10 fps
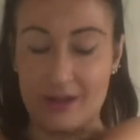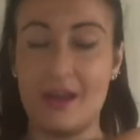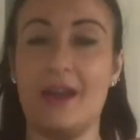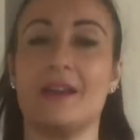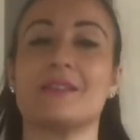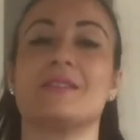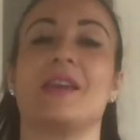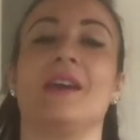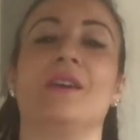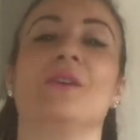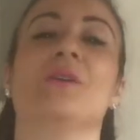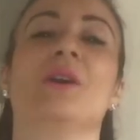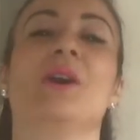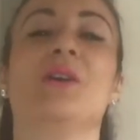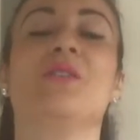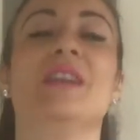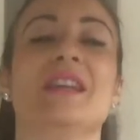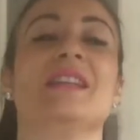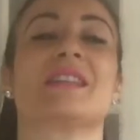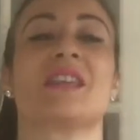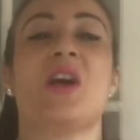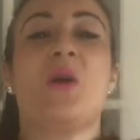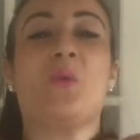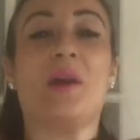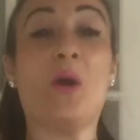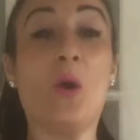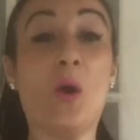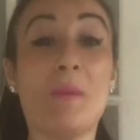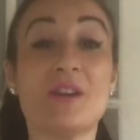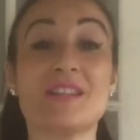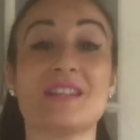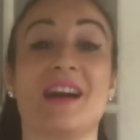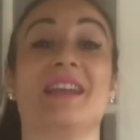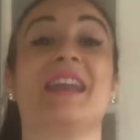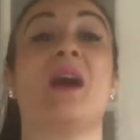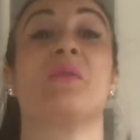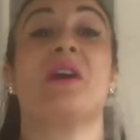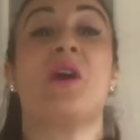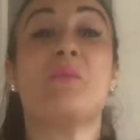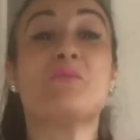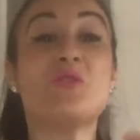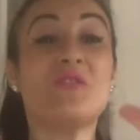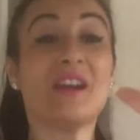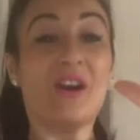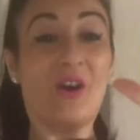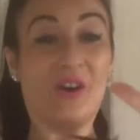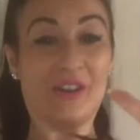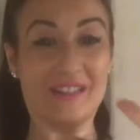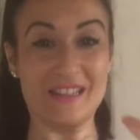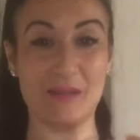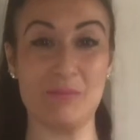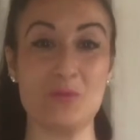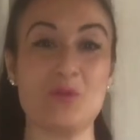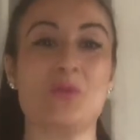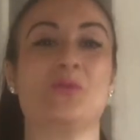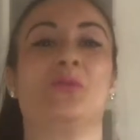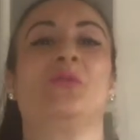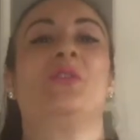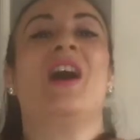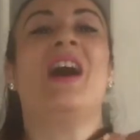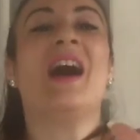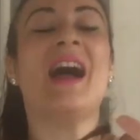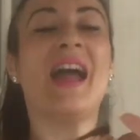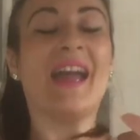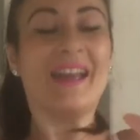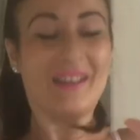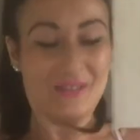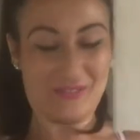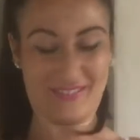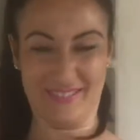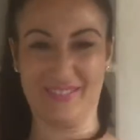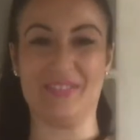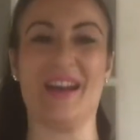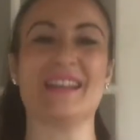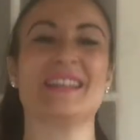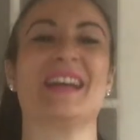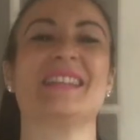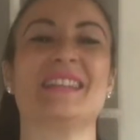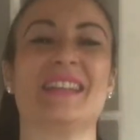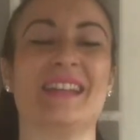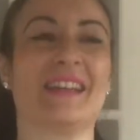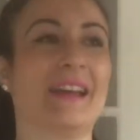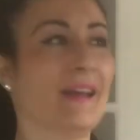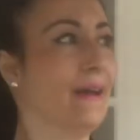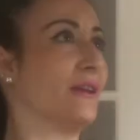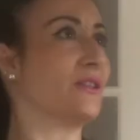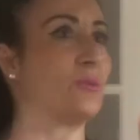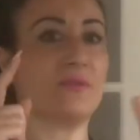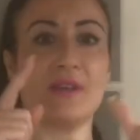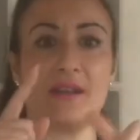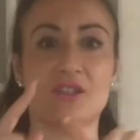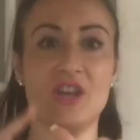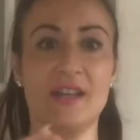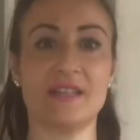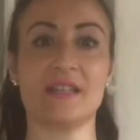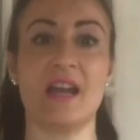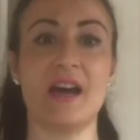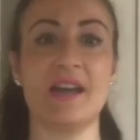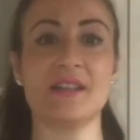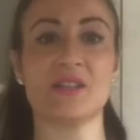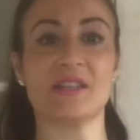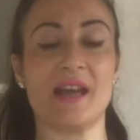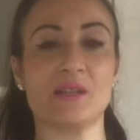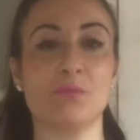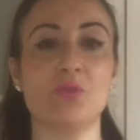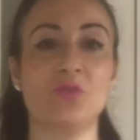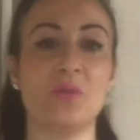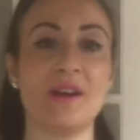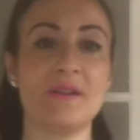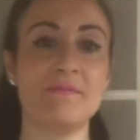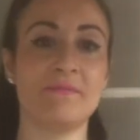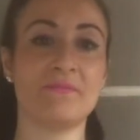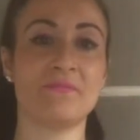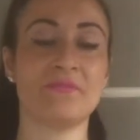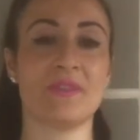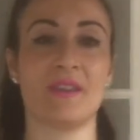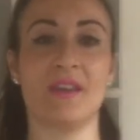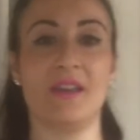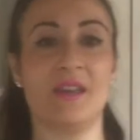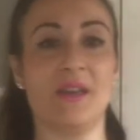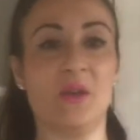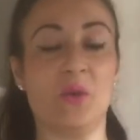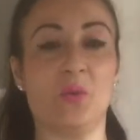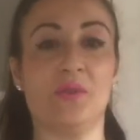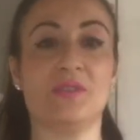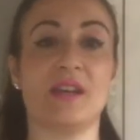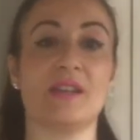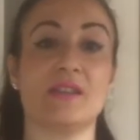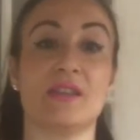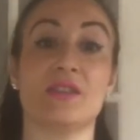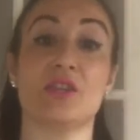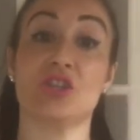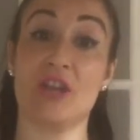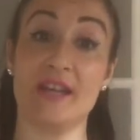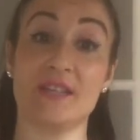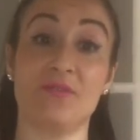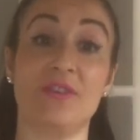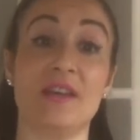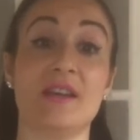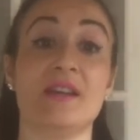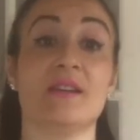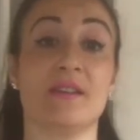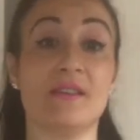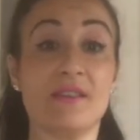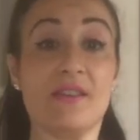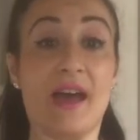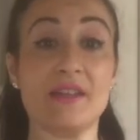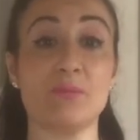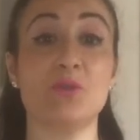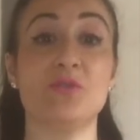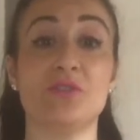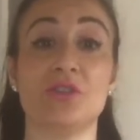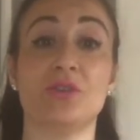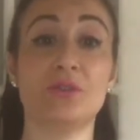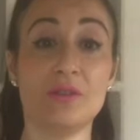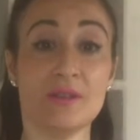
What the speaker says: Exhale, release. We're almost done. Now we're moving on to move 5. Fantastic. So we've done chest slides. That's move 1. We've done the chest V. That's move 2.